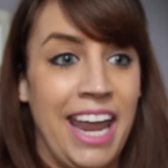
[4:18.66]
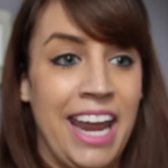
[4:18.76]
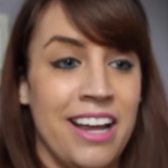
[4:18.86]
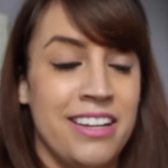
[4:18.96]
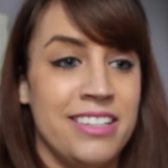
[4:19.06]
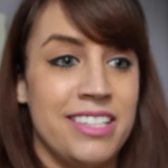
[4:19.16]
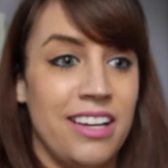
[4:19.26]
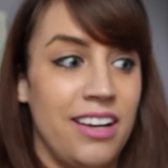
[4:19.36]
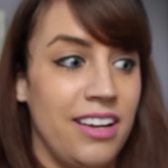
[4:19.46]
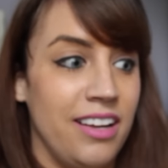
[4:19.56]
and
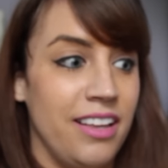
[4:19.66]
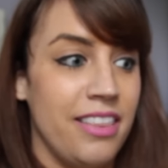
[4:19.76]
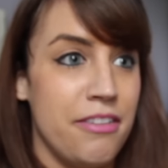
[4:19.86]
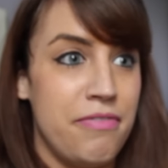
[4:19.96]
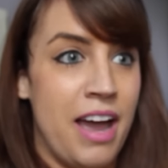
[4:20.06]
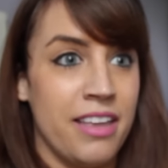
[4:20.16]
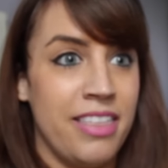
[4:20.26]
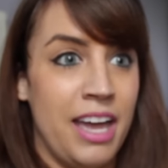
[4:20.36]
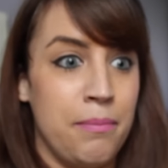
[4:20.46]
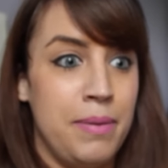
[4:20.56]
the
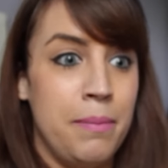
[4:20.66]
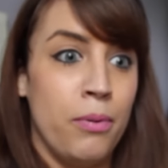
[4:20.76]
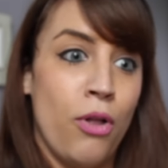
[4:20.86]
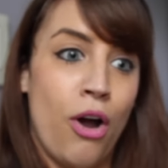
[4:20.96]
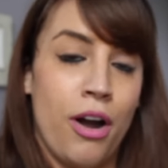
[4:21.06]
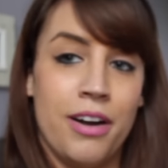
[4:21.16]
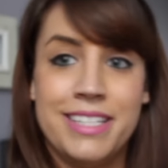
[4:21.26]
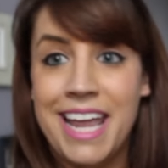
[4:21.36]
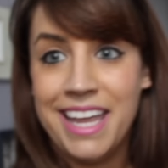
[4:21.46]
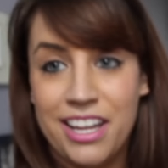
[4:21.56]
fact that people are
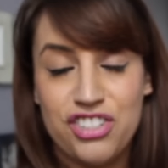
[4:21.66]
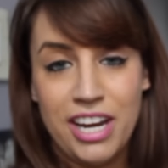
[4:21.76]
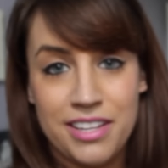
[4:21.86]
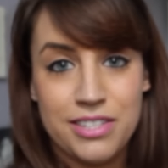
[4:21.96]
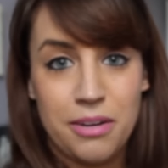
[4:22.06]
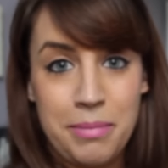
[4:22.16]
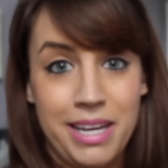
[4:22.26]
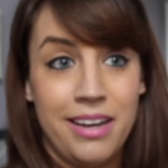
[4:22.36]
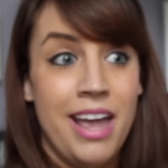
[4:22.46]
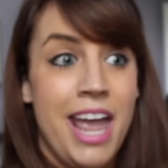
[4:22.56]
taking a chance on
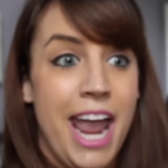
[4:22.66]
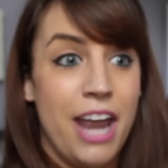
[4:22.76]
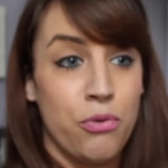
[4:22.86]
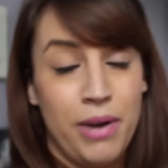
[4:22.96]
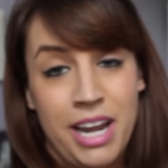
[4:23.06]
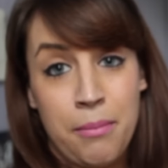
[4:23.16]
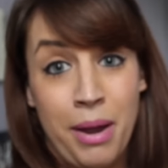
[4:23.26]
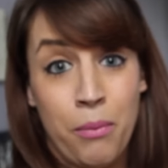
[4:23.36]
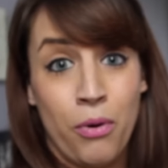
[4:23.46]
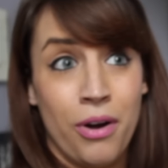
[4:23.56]
me and reading
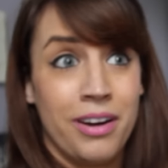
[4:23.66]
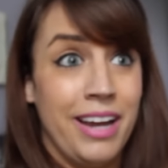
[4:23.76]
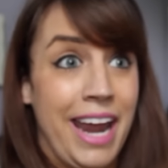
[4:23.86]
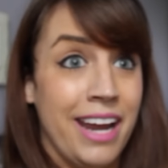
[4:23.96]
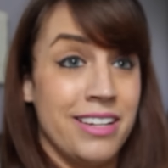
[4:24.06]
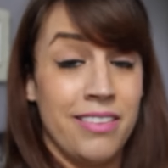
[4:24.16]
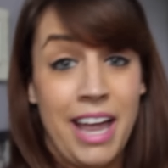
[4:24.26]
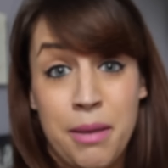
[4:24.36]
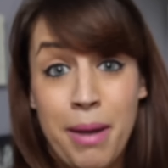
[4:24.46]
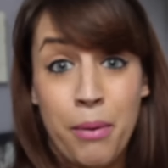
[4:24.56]
my work and
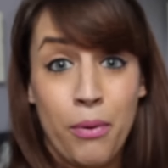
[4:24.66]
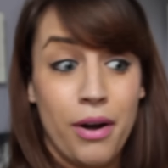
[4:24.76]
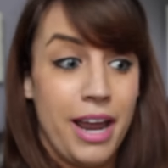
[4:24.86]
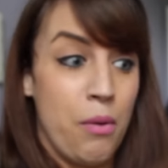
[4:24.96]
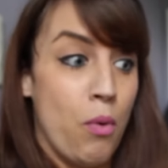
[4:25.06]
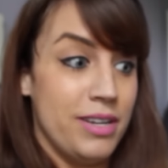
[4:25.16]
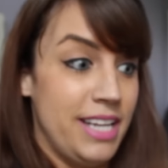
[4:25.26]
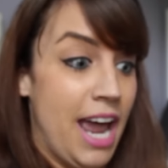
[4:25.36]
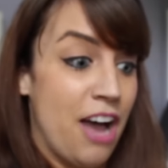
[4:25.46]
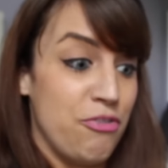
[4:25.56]
like my work and want
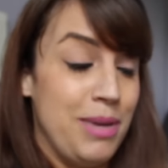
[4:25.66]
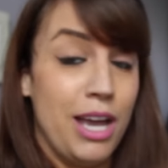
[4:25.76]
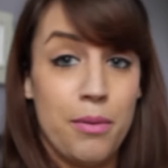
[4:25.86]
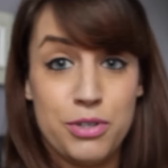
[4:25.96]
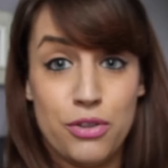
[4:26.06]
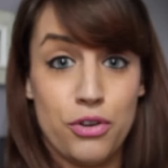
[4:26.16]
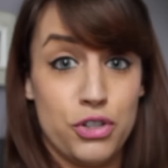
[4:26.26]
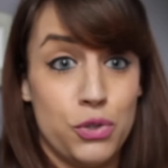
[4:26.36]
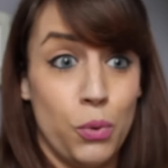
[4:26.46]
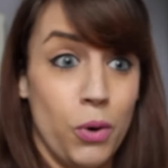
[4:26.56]
to have me come to their
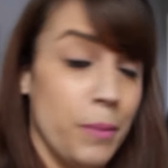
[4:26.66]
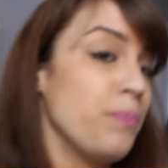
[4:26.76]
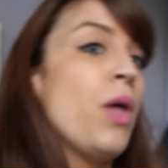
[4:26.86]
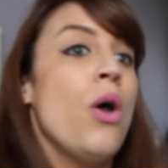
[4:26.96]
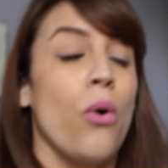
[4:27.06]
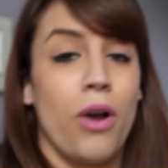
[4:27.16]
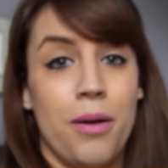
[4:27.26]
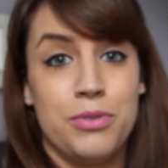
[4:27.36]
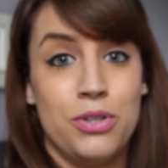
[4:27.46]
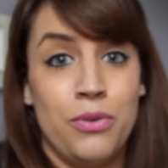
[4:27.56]
store or
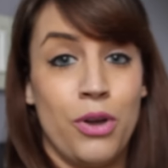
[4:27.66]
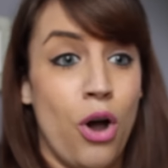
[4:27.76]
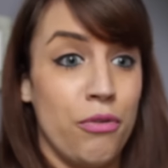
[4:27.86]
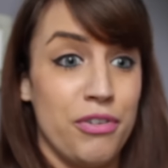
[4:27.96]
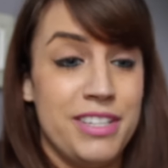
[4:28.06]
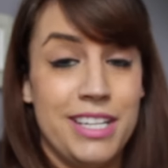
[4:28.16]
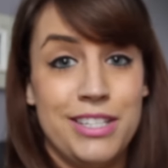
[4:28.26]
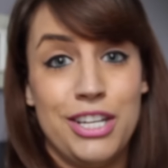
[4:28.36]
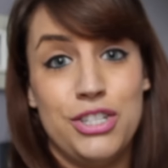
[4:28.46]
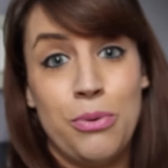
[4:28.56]
come to the
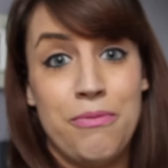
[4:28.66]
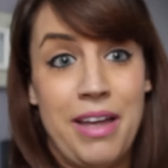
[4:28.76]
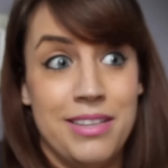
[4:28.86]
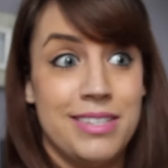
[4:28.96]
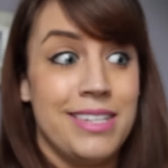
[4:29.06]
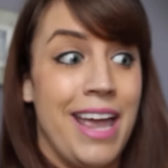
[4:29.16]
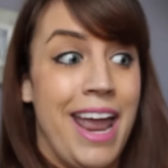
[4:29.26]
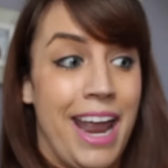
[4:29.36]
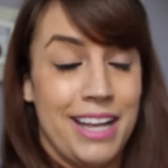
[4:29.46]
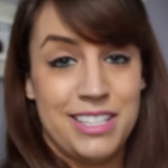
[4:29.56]
conferences and do events
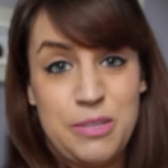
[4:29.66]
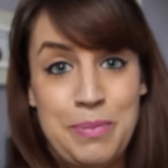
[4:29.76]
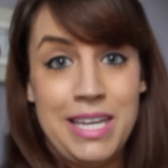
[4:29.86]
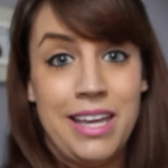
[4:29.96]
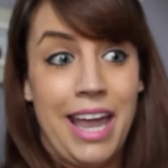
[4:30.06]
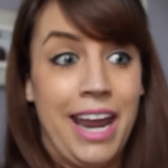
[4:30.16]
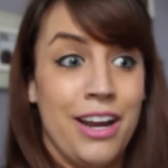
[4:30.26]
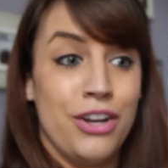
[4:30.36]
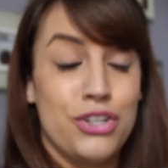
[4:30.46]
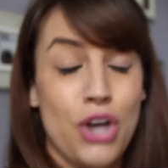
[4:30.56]
and speak
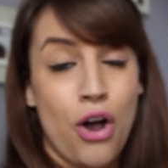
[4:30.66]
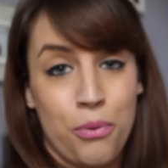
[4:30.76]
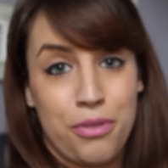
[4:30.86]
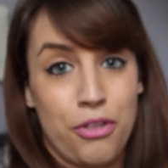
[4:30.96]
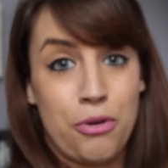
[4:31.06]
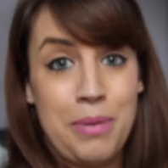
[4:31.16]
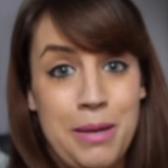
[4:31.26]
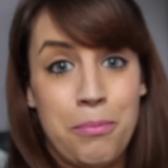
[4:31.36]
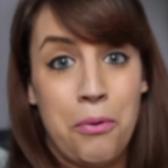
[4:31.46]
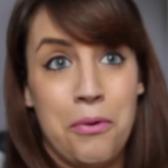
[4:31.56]
and talk with other
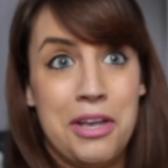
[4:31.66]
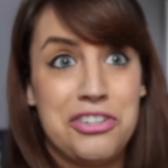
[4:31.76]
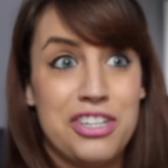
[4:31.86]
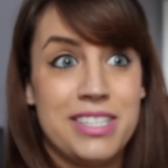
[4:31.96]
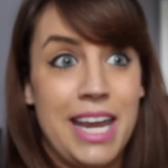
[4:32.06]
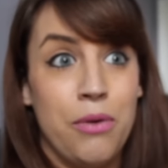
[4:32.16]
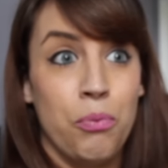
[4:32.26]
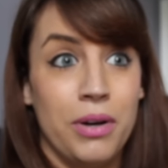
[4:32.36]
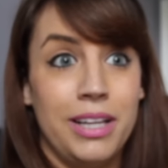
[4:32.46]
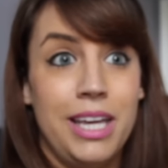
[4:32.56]
people is just a
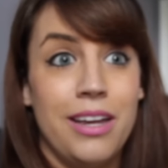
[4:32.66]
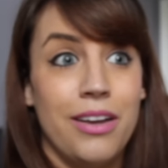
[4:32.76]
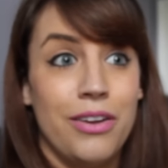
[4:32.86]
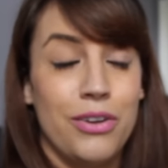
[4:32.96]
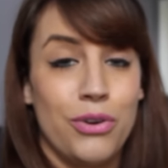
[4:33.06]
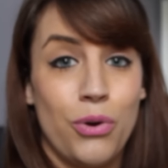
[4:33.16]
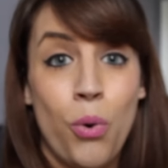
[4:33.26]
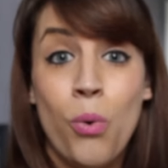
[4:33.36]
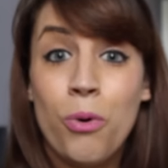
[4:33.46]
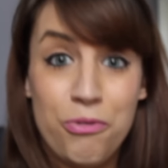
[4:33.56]
really
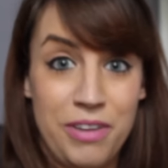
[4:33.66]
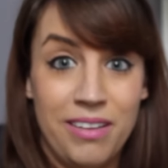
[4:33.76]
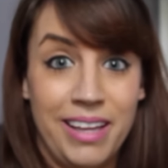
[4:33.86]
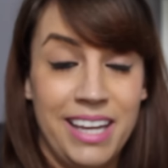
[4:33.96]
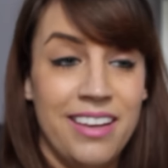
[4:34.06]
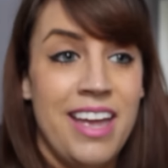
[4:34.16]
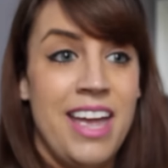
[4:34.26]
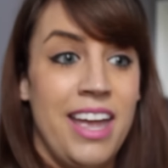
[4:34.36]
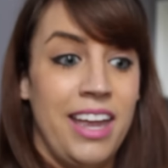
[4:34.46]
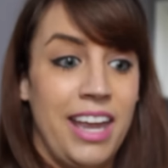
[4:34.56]
cool feeling.
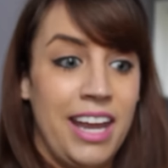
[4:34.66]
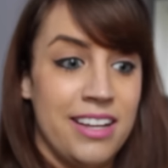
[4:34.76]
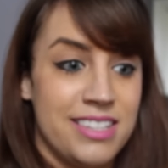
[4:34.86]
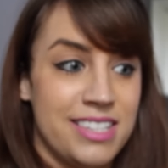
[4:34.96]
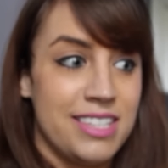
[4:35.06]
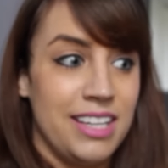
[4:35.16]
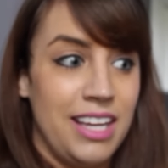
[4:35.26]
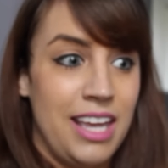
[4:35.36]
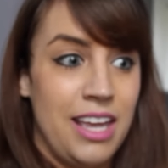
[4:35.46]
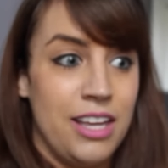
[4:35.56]
It's
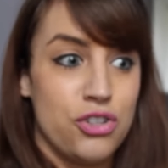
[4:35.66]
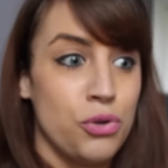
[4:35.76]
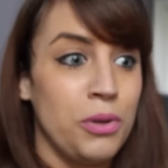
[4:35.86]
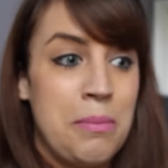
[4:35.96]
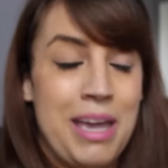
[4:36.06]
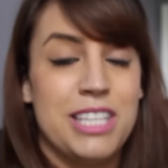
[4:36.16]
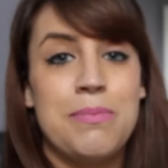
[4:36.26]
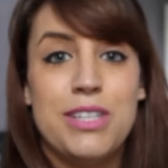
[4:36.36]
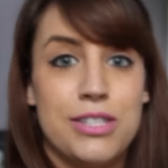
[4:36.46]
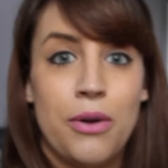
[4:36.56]
it truly
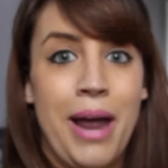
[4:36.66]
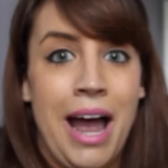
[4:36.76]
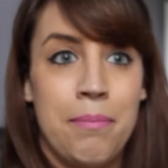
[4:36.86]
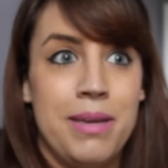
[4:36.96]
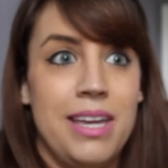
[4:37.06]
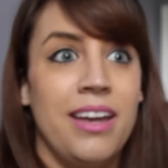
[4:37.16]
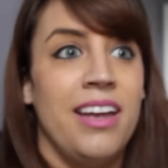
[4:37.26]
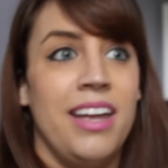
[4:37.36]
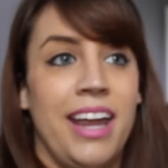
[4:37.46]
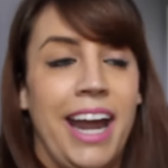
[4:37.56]
makes me so happy
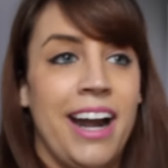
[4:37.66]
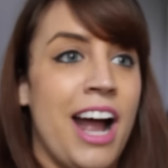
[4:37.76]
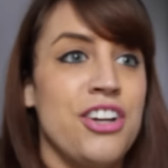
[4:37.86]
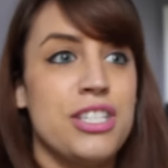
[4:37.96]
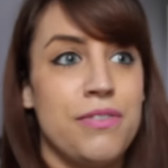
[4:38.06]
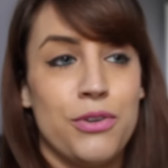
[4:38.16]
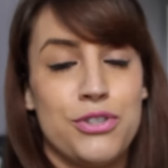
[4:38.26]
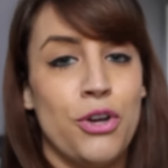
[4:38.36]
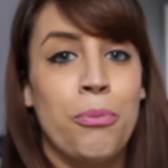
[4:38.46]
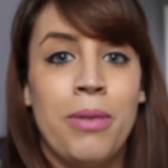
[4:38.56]
and I just feel
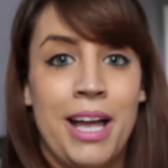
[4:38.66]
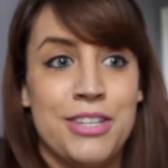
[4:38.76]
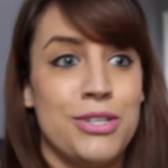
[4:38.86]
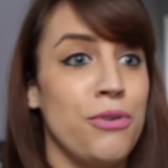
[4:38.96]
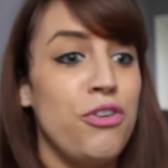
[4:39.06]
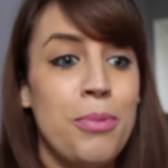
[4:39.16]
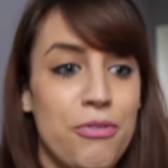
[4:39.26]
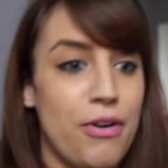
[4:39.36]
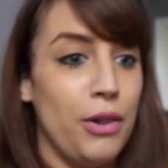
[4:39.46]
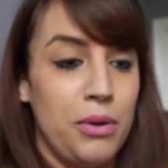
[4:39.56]
so blessed. So if you've
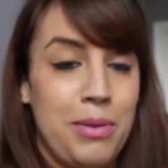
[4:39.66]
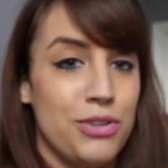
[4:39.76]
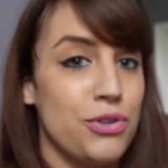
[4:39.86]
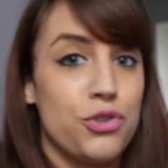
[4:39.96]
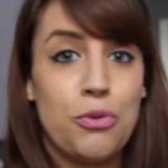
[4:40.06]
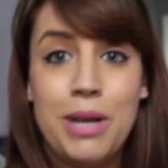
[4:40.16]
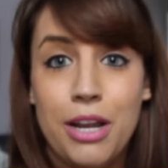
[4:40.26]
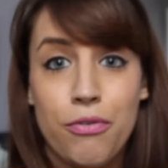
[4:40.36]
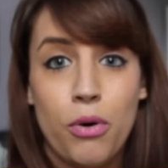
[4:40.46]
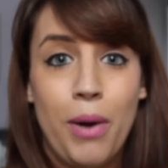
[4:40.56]
been following me on social
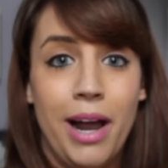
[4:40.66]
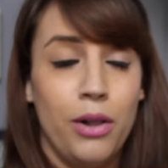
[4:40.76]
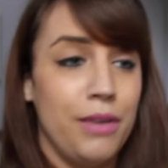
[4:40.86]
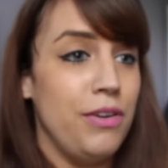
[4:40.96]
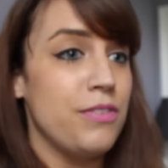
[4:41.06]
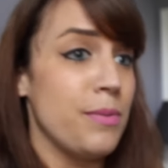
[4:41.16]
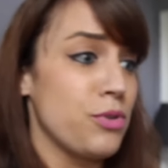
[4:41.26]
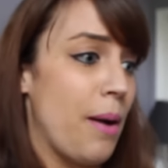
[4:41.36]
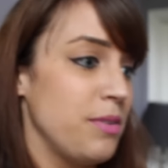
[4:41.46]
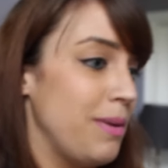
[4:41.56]
media for a while, if you've
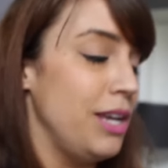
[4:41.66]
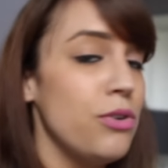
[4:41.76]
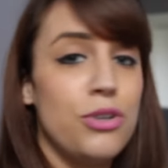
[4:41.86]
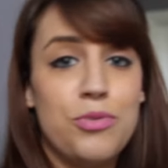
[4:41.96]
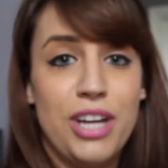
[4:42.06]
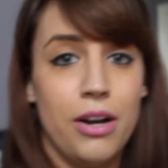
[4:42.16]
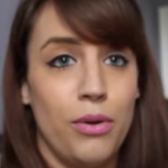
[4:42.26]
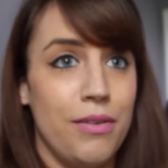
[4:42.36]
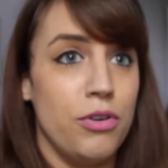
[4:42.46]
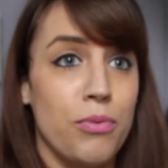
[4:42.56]
subscribed to my YouTube
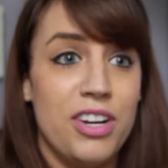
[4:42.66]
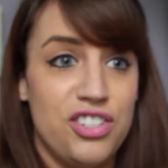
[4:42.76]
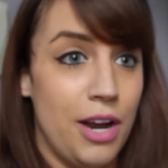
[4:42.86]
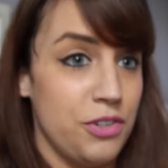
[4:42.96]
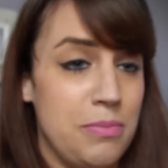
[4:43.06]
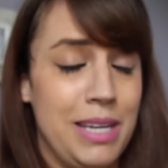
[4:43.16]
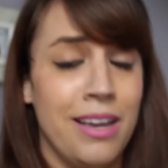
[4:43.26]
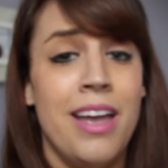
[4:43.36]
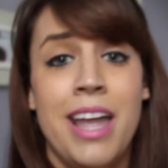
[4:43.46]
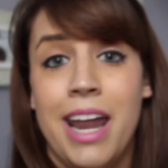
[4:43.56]
channel, if you reached out to
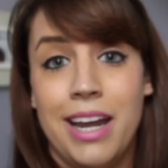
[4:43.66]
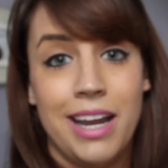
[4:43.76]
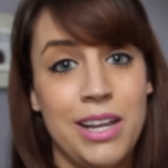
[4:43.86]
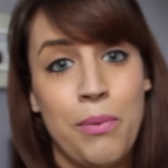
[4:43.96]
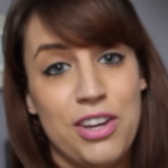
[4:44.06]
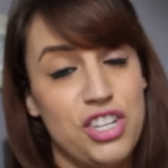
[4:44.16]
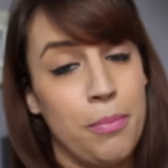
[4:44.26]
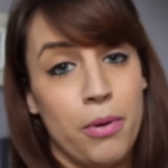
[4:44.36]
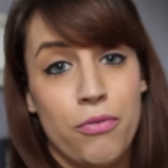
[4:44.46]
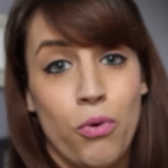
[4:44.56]
me in any way,
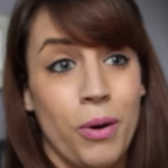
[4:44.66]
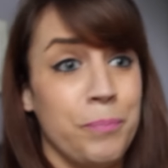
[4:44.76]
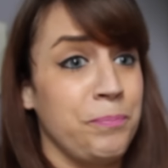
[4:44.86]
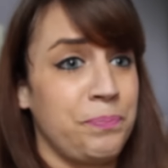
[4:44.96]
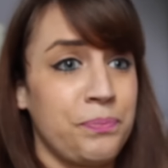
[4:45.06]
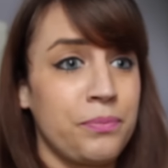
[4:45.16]
shape, or form,